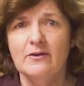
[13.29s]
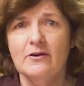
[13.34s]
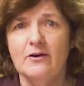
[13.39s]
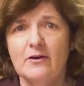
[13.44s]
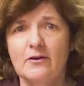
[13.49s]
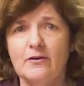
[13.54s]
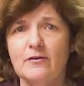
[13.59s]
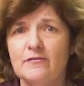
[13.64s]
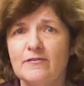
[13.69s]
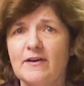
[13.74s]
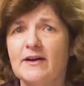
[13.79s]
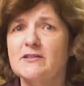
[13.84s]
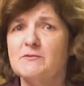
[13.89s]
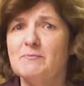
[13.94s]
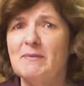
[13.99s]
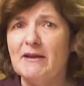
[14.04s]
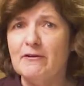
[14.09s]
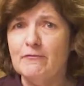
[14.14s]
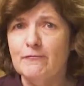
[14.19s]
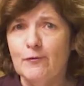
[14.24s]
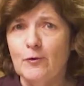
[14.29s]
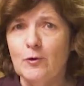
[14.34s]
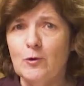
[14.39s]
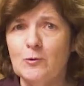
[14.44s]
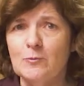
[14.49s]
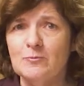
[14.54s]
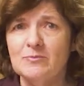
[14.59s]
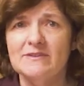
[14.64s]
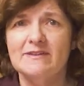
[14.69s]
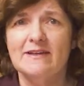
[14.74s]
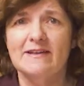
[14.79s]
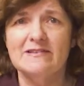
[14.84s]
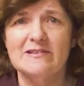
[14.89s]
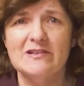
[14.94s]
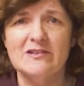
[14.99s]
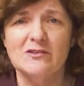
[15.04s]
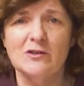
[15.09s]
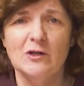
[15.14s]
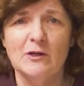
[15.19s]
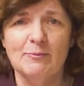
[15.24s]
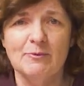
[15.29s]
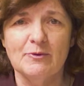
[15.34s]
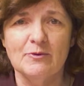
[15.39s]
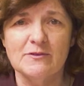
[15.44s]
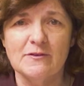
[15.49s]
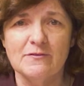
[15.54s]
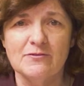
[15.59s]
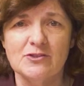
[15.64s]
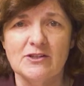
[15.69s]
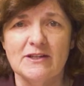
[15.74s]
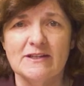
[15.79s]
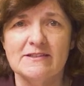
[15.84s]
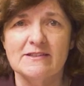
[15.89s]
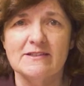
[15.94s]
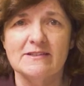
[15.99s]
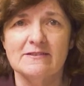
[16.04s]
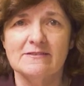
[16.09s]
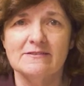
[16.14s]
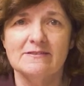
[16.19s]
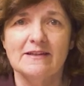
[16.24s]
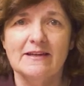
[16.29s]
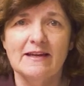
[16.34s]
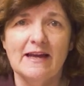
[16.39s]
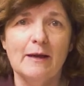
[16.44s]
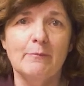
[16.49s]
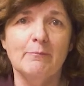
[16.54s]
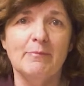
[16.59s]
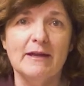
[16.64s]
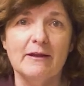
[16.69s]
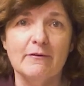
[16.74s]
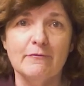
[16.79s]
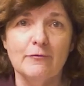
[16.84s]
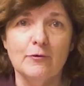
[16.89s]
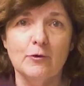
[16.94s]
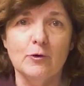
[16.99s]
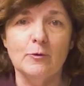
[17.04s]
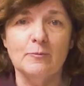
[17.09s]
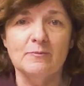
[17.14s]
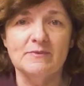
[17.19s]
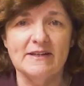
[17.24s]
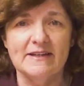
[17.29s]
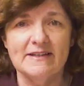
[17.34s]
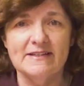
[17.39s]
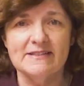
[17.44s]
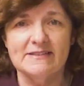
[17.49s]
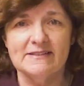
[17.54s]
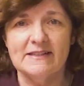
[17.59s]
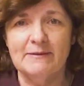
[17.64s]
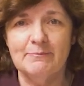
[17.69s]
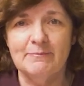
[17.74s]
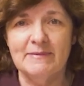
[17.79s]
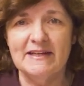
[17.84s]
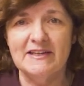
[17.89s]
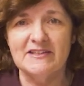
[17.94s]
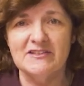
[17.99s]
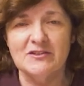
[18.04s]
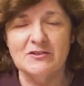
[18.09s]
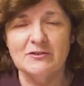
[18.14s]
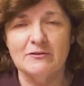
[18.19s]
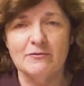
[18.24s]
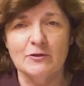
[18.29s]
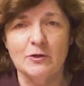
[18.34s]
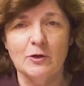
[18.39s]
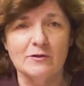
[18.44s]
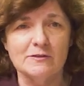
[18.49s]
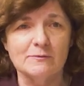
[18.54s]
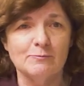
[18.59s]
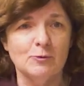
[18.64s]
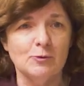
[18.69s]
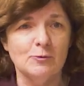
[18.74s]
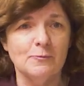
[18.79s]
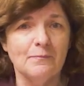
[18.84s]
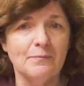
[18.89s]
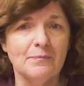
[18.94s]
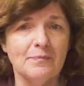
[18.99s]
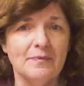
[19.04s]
of us being formed as disciples of Jesus and being formed as ministers of the gospel.